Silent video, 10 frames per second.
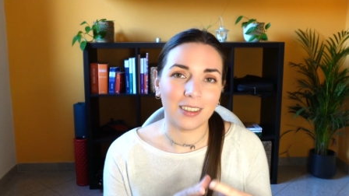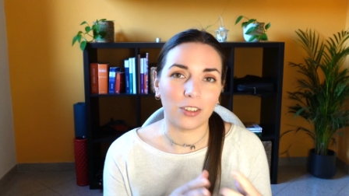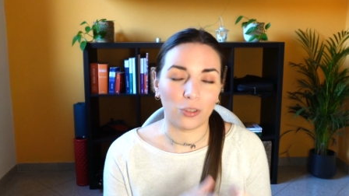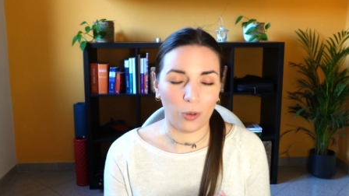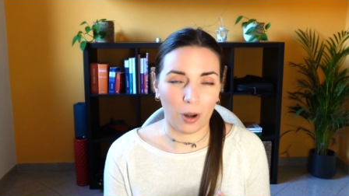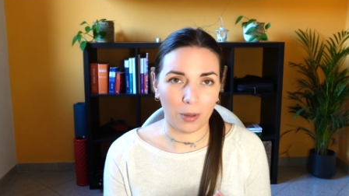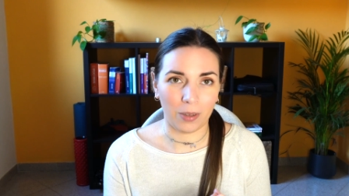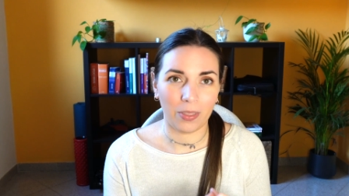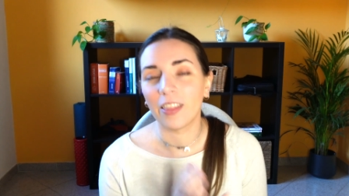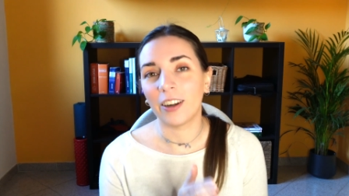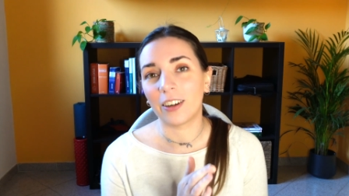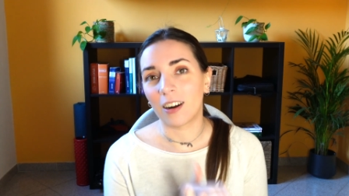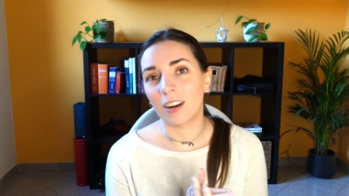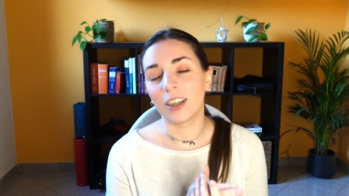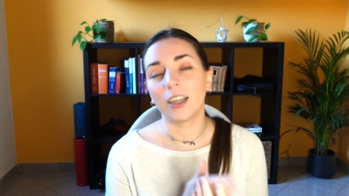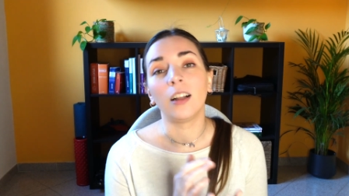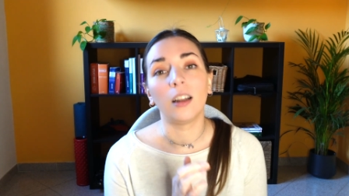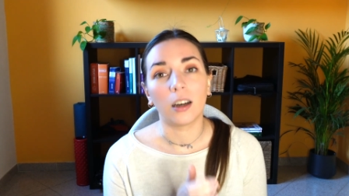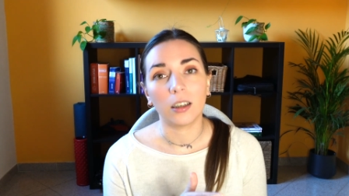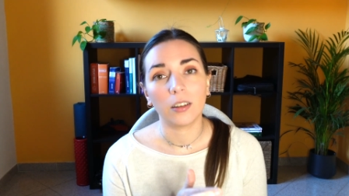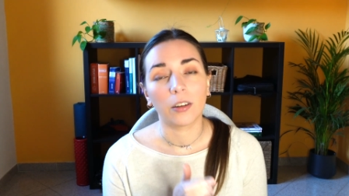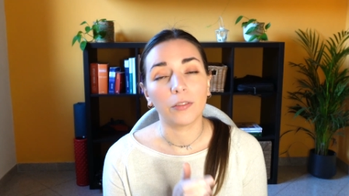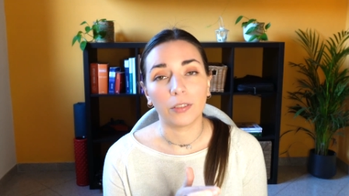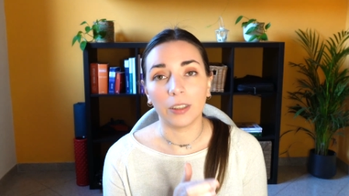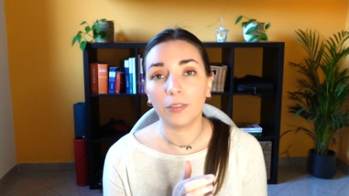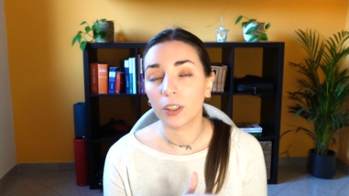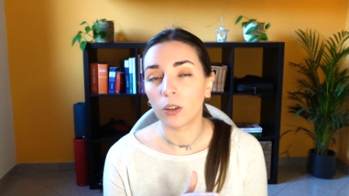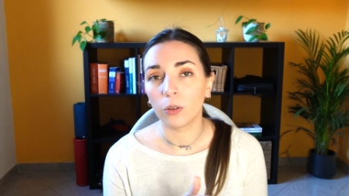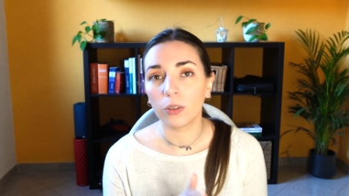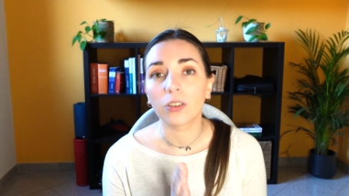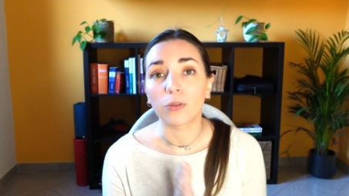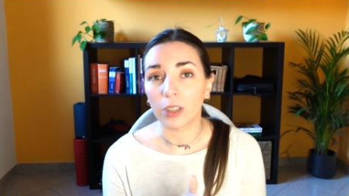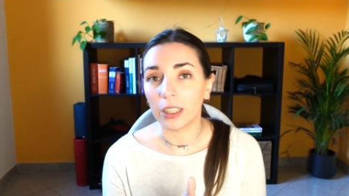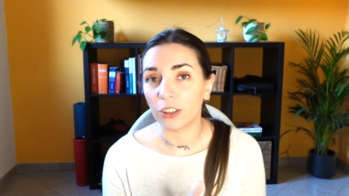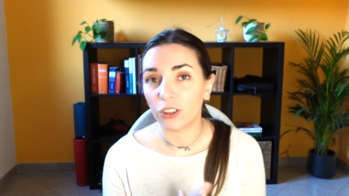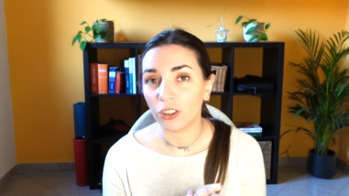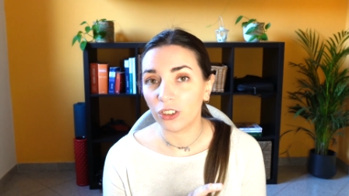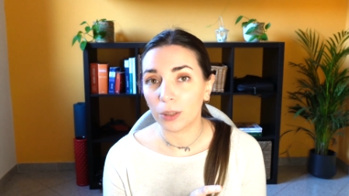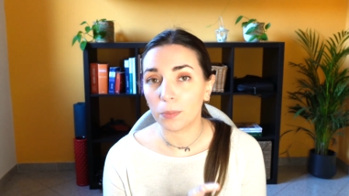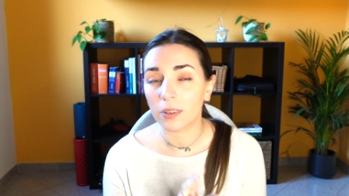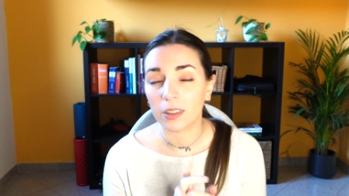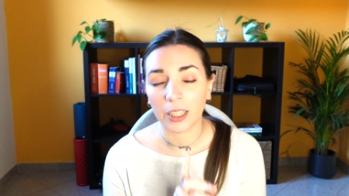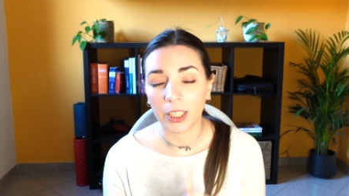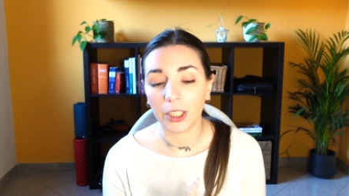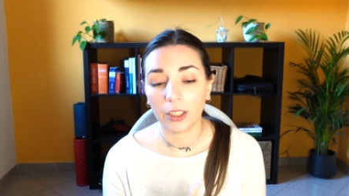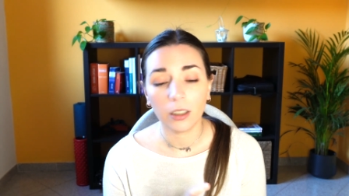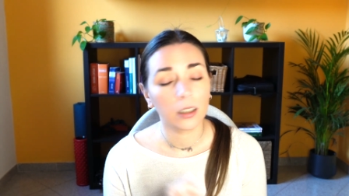this drama. There are a lot of difficult relationships here,